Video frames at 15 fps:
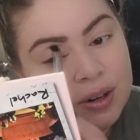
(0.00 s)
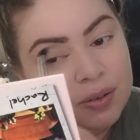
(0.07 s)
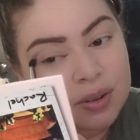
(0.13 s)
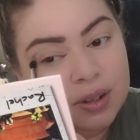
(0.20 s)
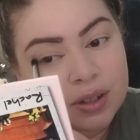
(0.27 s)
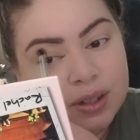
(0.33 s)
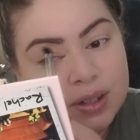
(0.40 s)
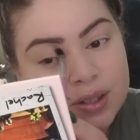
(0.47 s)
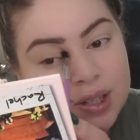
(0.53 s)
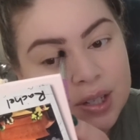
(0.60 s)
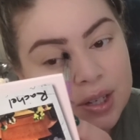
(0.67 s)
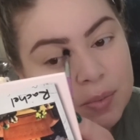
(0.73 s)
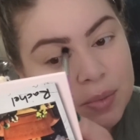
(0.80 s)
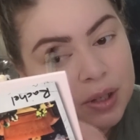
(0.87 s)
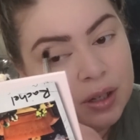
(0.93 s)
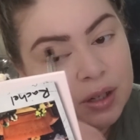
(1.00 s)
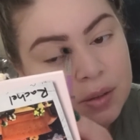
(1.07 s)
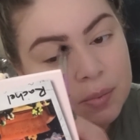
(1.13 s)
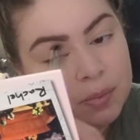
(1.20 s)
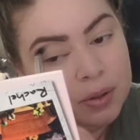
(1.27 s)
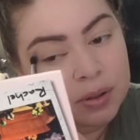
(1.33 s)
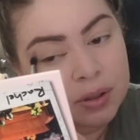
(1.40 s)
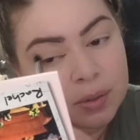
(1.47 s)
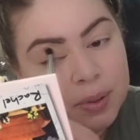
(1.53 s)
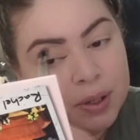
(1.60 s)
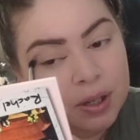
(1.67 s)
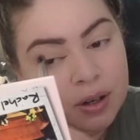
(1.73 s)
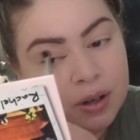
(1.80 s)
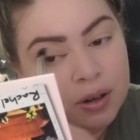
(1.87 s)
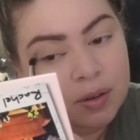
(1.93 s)
I don't think there's gonna be any buildup
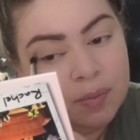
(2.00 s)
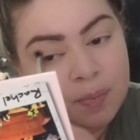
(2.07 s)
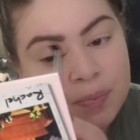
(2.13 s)
here.